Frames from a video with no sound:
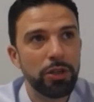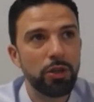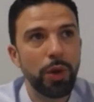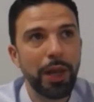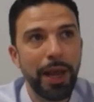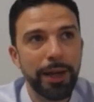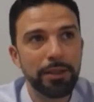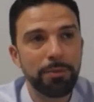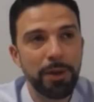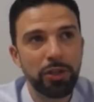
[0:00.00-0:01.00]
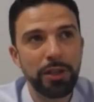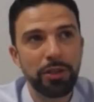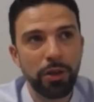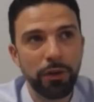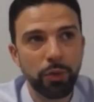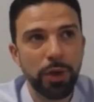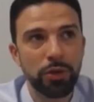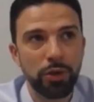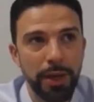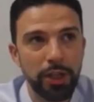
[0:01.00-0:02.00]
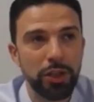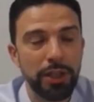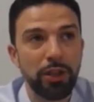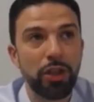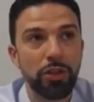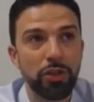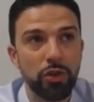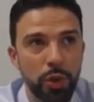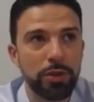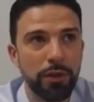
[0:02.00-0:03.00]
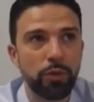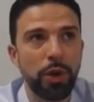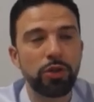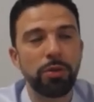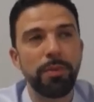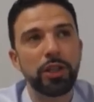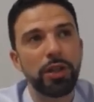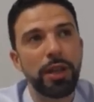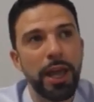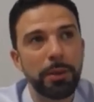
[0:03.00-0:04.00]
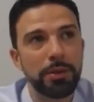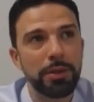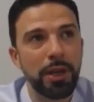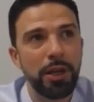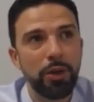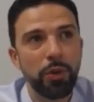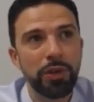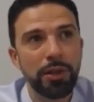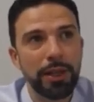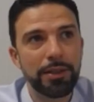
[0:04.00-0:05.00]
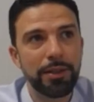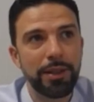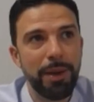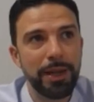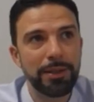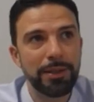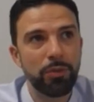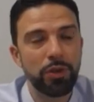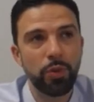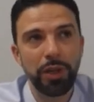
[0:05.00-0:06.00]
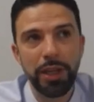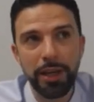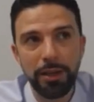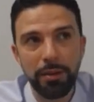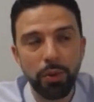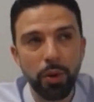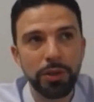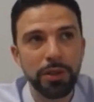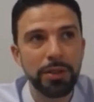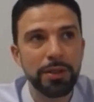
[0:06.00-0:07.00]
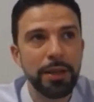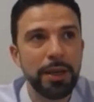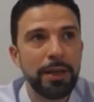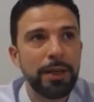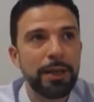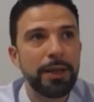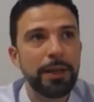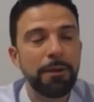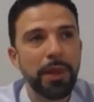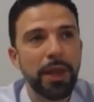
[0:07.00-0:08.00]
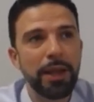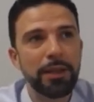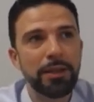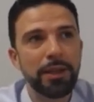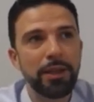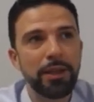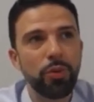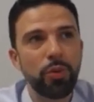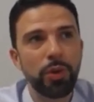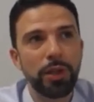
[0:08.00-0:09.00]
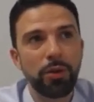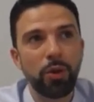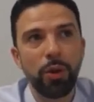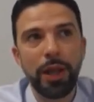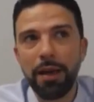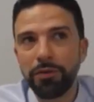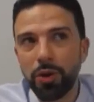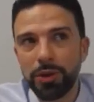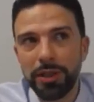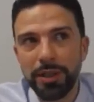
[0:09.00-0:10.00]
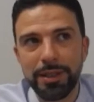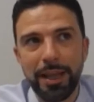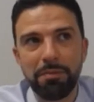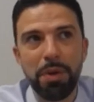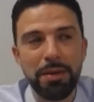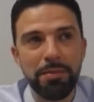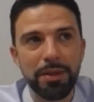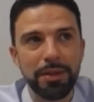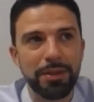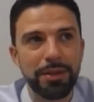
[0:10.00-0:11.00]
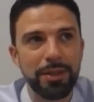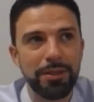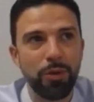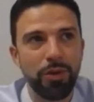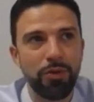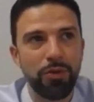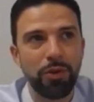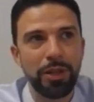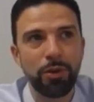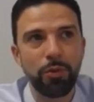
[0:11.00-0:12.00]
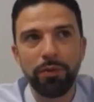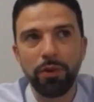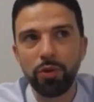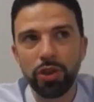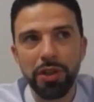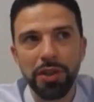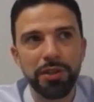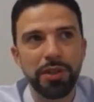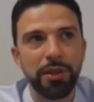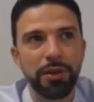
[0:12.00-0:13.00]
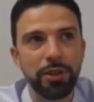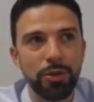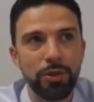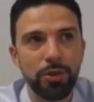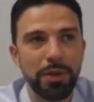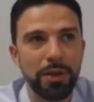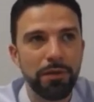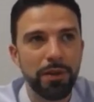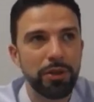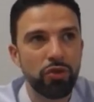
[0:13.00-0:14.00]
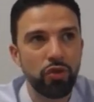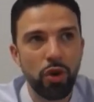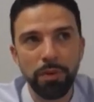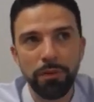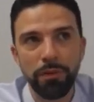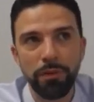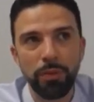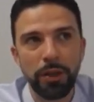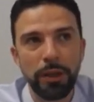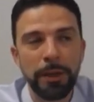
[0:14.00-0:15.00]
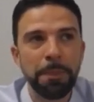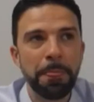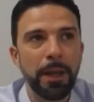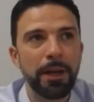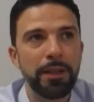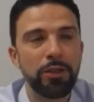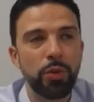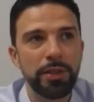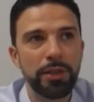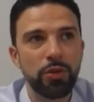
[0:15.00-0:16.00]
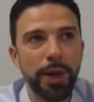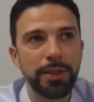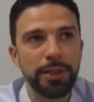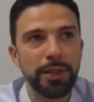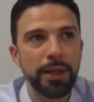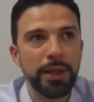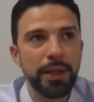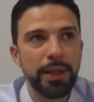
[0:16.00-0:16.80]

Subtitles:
So we like especially software automation, industrial software automation names. We think that's a thematic which will gain in importance. And you will all have noticed that payment is going through a little revolution this year. It used to be a very strong performer in 2020.